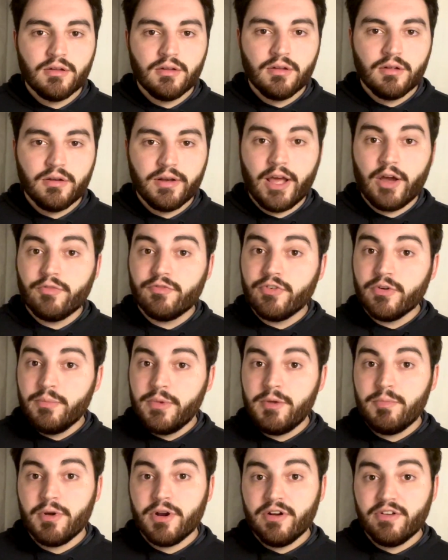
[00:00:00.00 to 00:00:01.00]
Now, for me
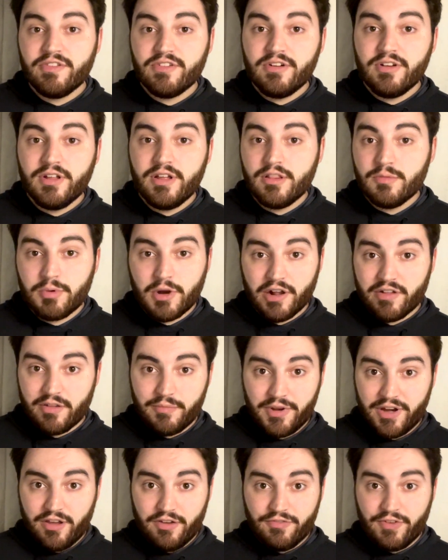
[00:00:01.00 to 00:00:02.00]
personally, the
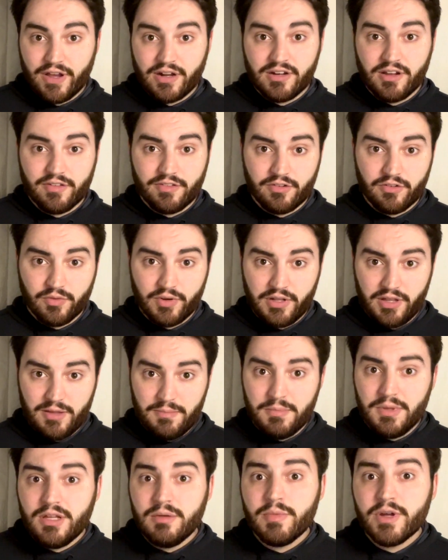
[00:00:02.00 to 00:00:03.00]
proximity effect doesn't really
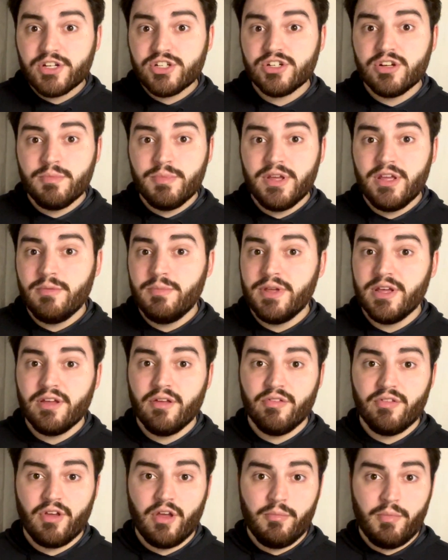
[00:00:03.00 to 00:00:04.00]
mean much to me because
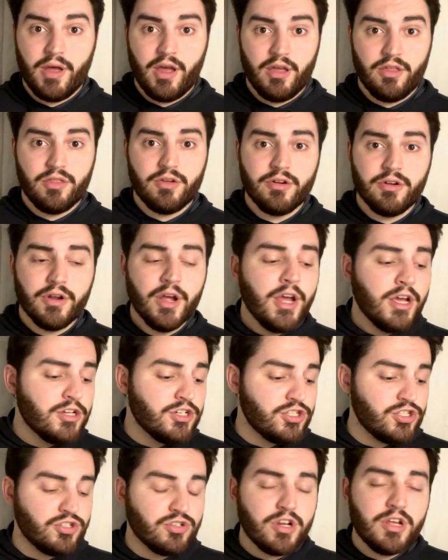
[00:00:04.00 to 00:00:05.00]
I'm either
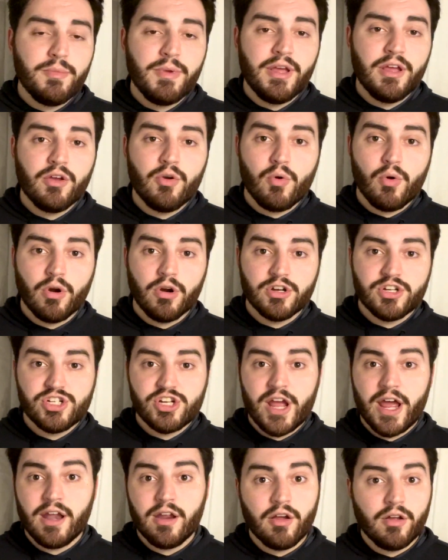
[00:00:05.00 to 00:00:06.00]
streaming or
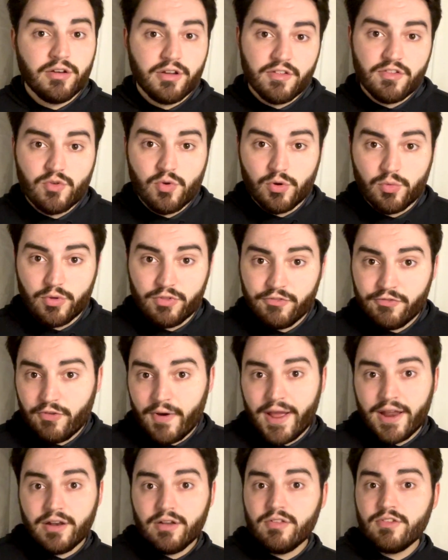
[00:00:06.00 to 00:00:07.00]
chatting on Discord with
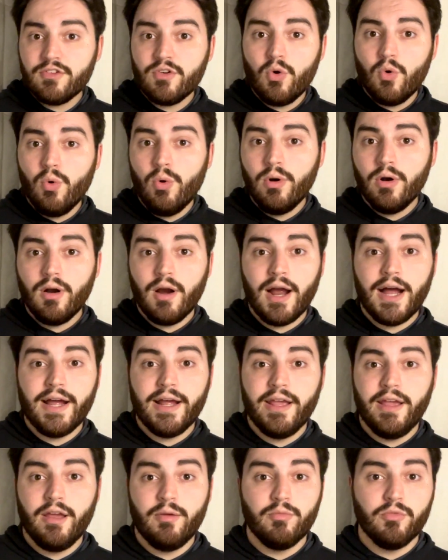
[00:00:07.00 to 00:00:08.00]
friends, or I
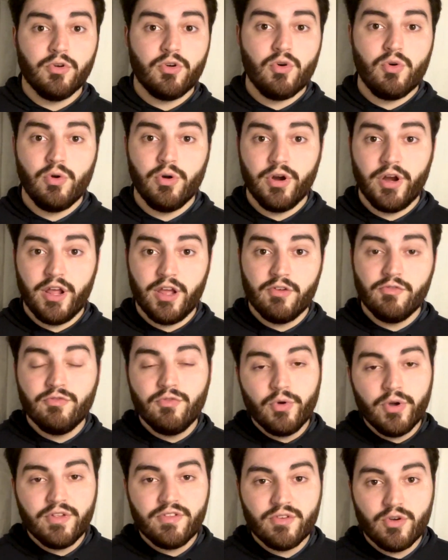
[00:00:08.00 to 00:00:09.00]
am recording
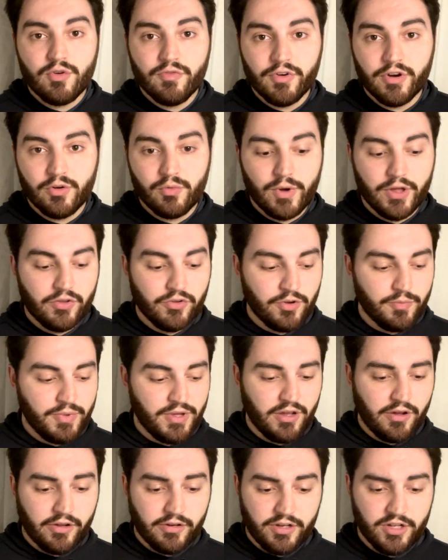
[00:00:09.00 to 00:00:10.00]
voiceover, whether it be
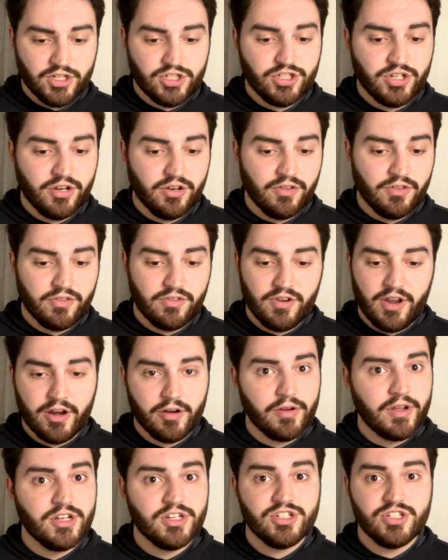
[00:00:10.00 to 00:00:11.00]
auditions,
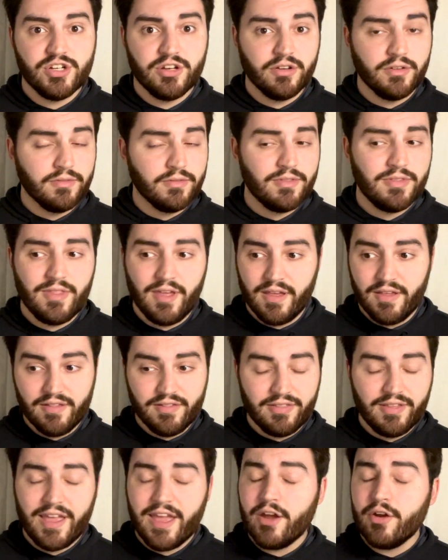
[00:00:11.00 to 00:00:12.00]
narration, things, the
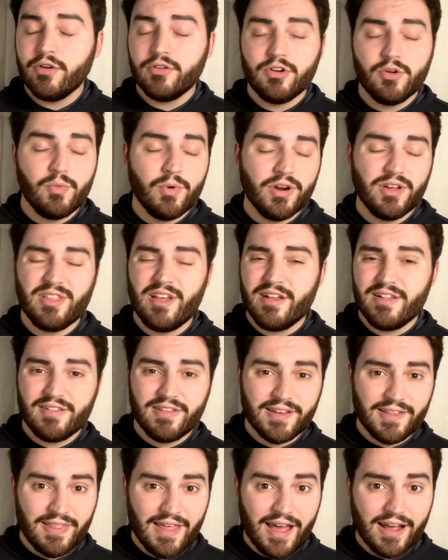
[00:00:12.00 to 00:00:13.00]
character work, things
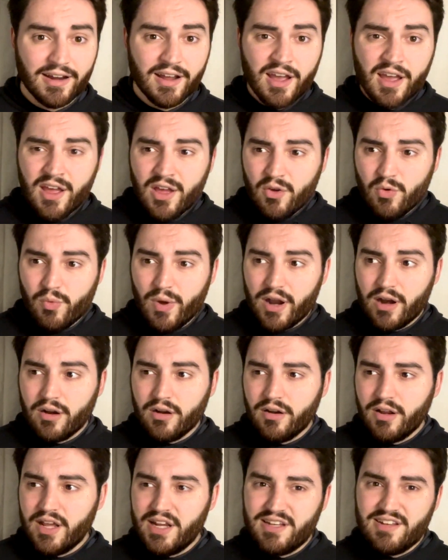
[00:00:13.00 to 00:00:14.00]
like that, where
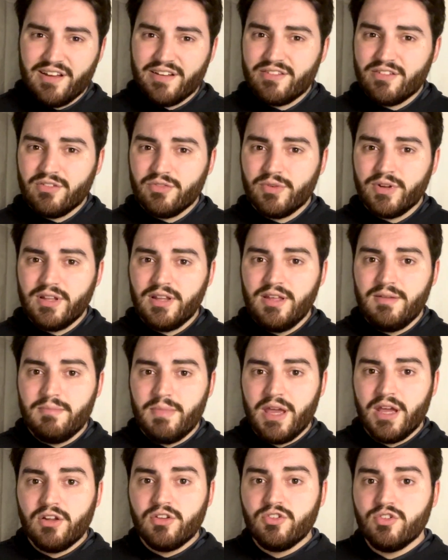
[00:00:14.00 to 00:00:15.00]
it doesn't really
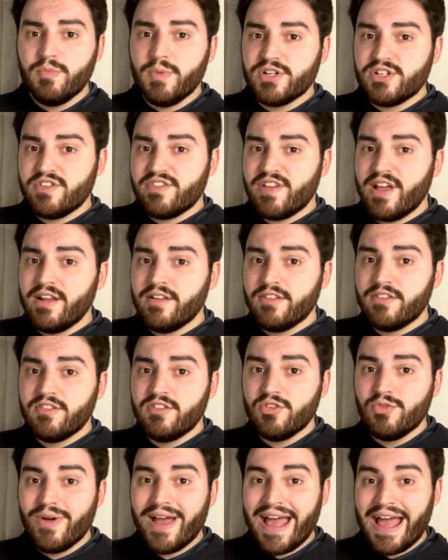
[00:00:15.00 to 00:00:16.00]
make too much sense
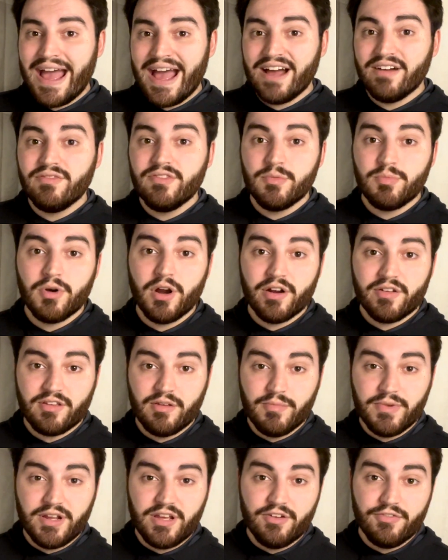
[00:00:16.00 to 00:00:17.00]
to have the
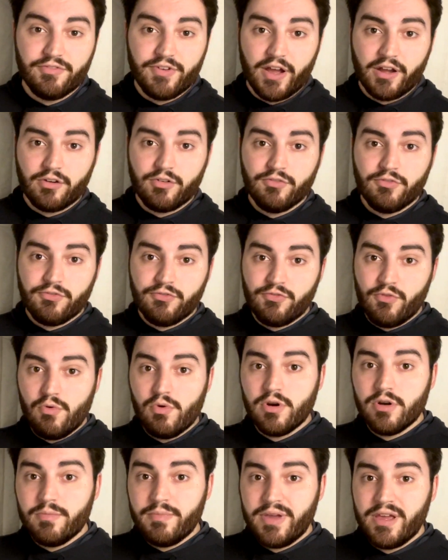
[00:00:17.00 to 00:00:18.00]
proximity effect
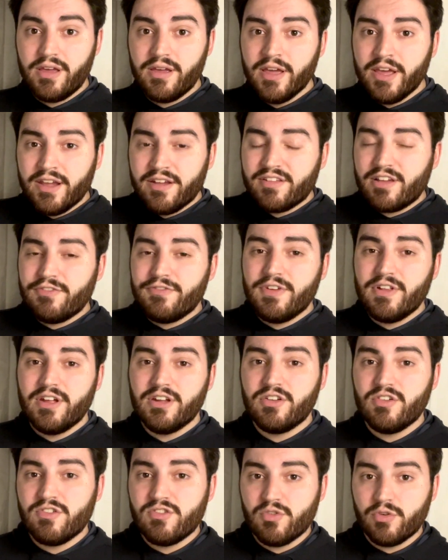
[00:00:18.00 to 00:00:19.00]
for me because I feel it
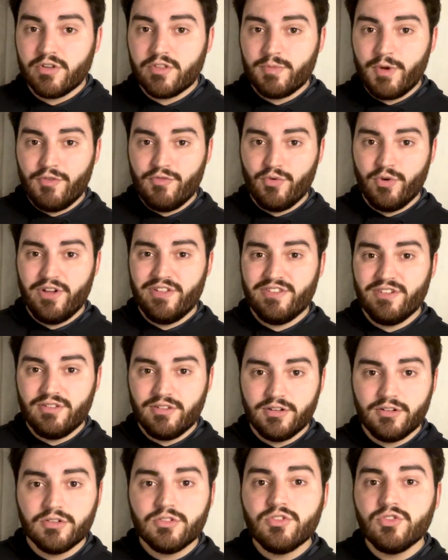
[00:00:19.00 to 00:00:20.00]
distorts my voice a
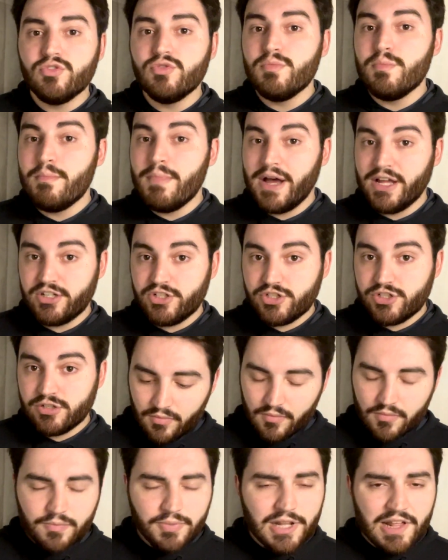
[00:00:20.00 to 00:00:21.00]
little too much.
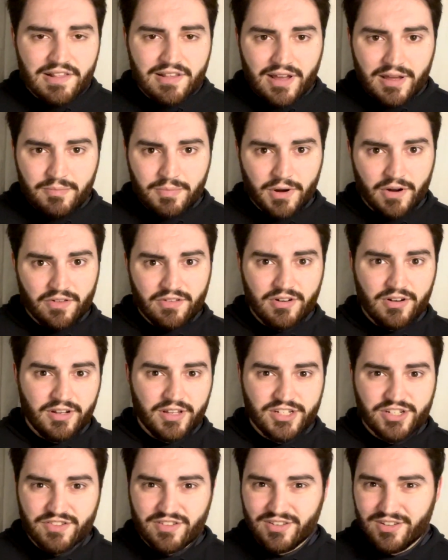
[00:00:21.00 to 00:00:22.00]
Plus, I'm personally
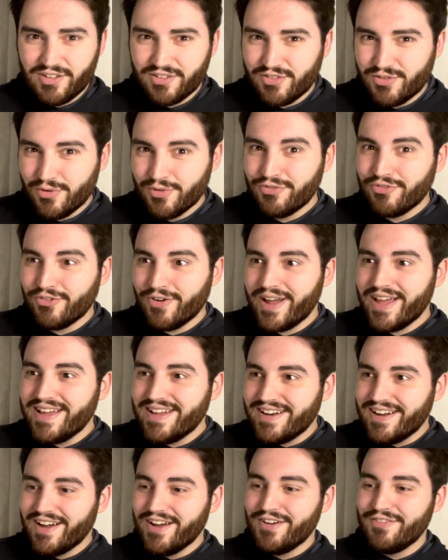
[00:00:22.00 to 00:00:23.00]
just a little too afraid
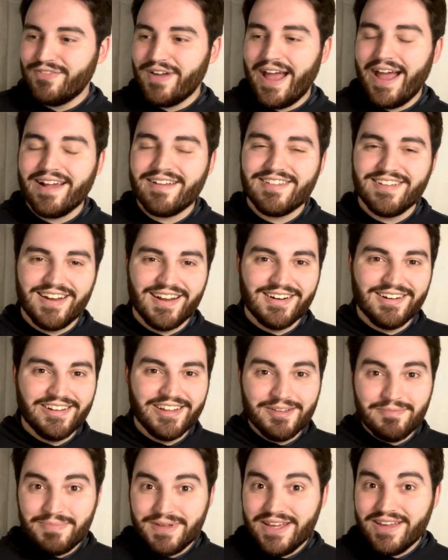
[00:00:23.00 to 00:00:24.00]
of accidentally
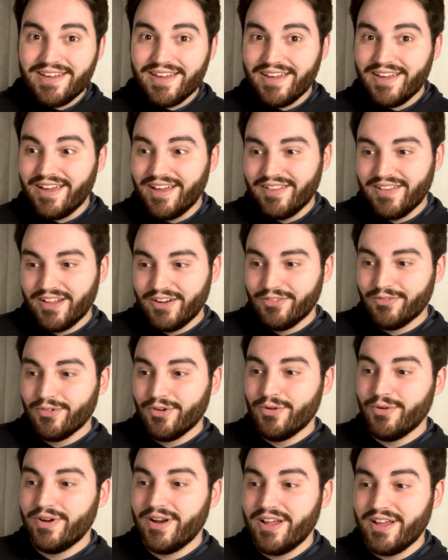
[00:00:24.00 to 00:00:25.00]
peaking and then
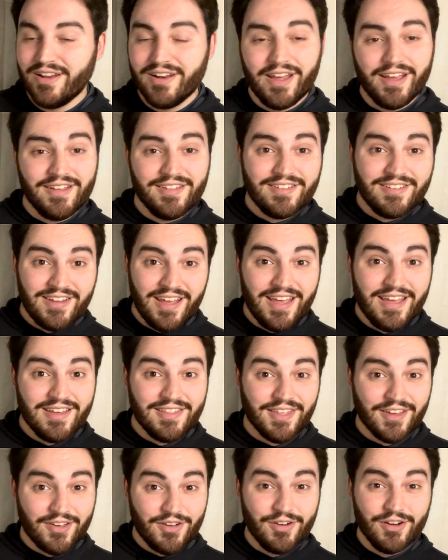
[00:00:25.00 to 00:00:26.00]
ruining a nice take
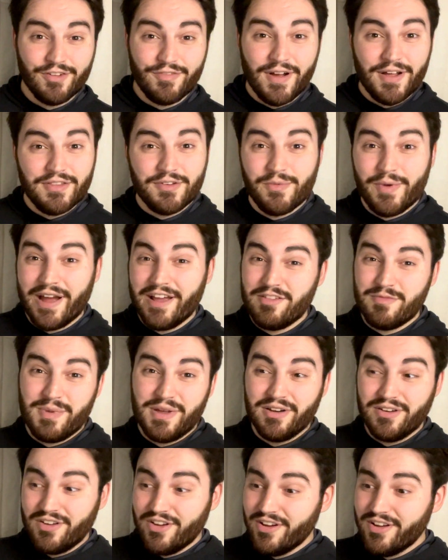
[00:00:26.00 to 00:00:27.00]
that could have otherwise been
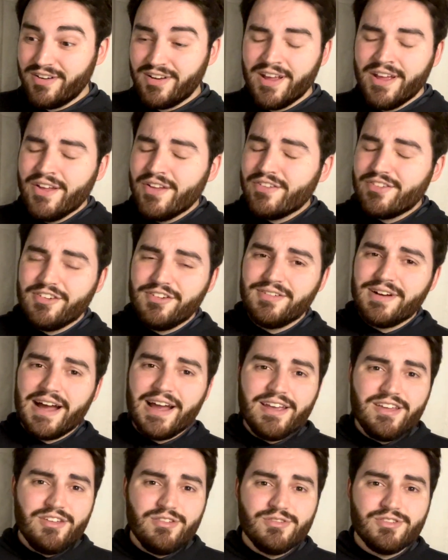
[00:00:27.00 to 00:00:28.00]
good, so I
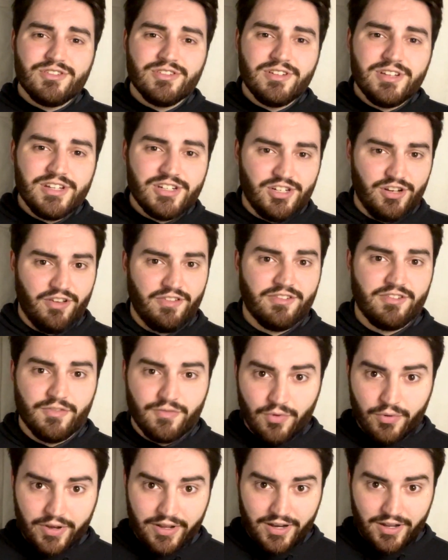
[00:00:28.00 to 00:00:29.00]
usually just
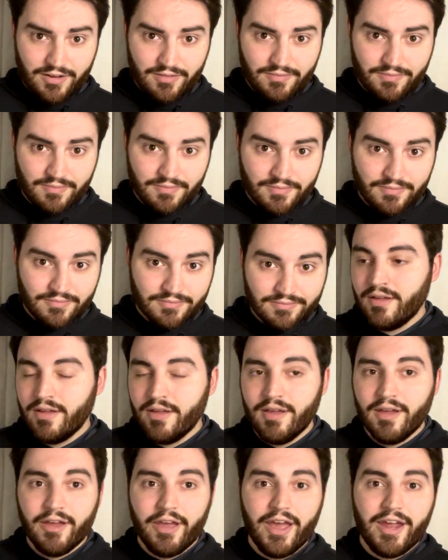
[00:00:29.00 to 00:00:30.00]
avoid it.
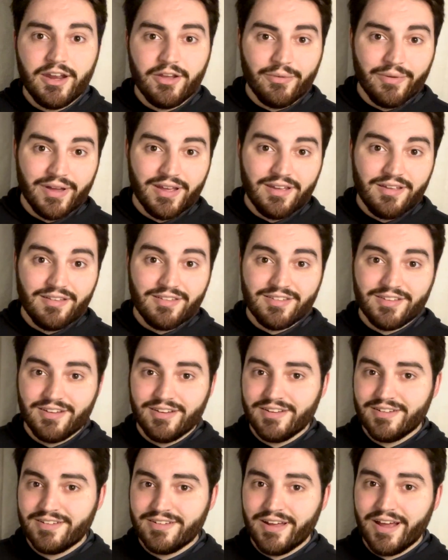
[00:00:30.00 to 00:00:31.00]
Anyways,
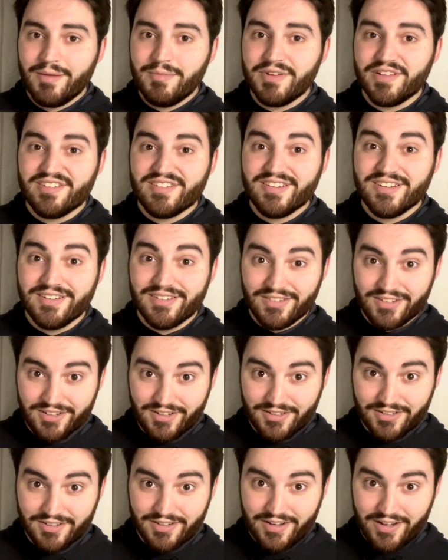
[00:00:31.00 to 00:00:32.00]
time to sing a little
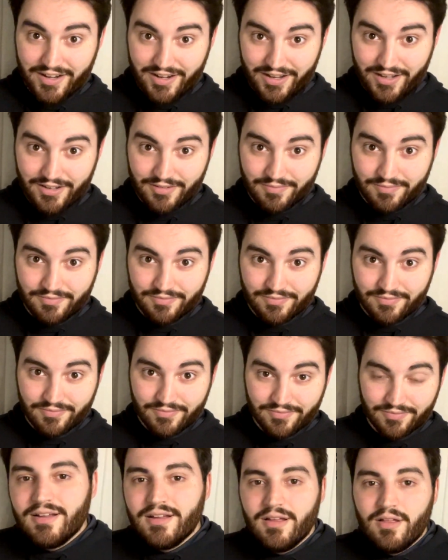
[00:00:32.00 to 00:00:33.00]
ditty.
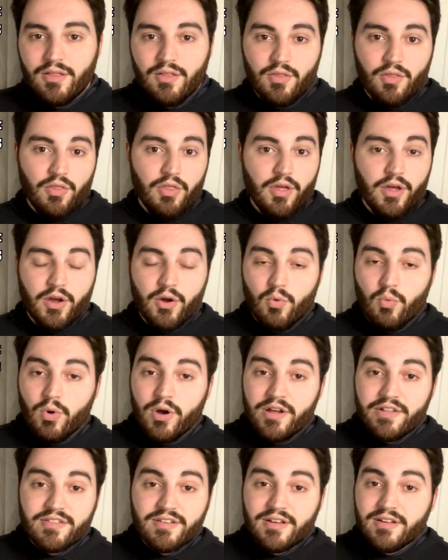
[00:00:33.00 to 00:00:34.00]
There
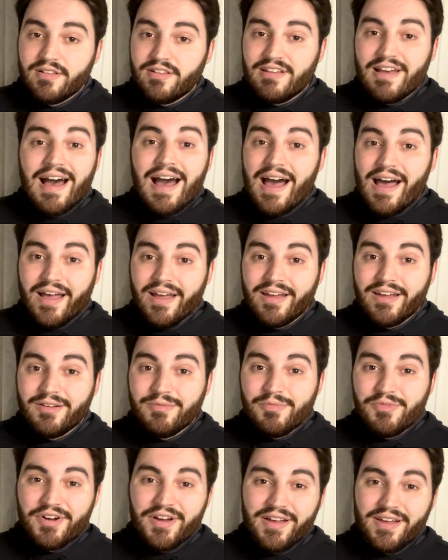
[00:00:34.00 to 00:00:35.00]
was a time
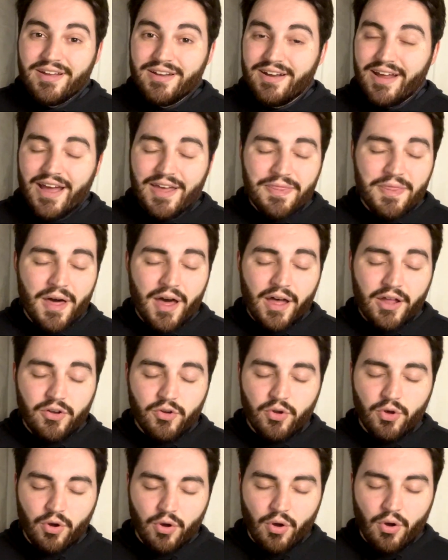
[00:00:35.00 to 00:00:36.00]
when I thought
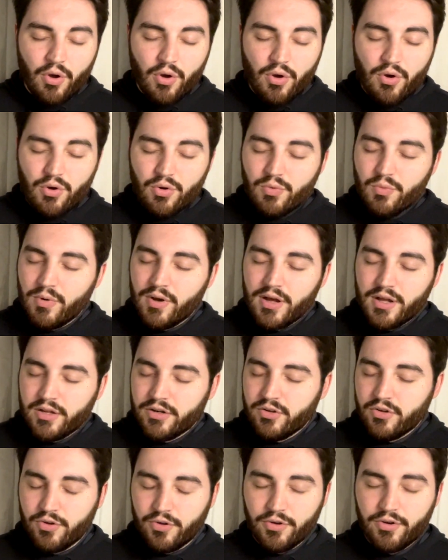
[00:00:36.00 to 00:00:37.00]
no one
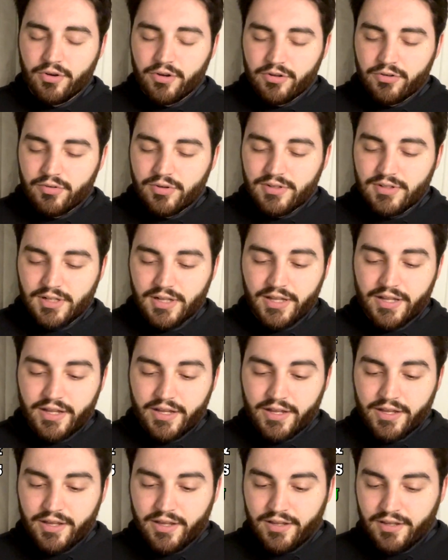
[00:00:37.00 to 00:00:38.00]
could
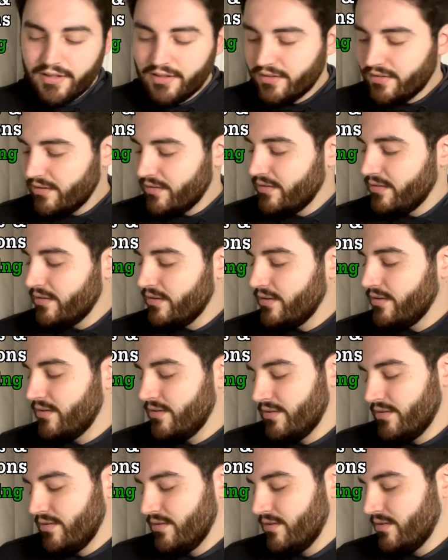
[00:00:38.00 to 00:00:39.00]
relate
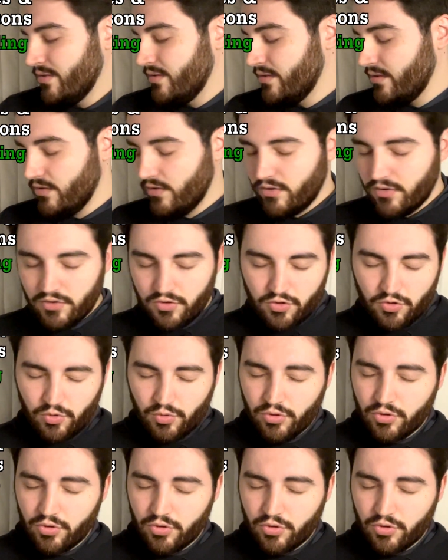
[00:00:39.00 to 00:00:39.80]
to the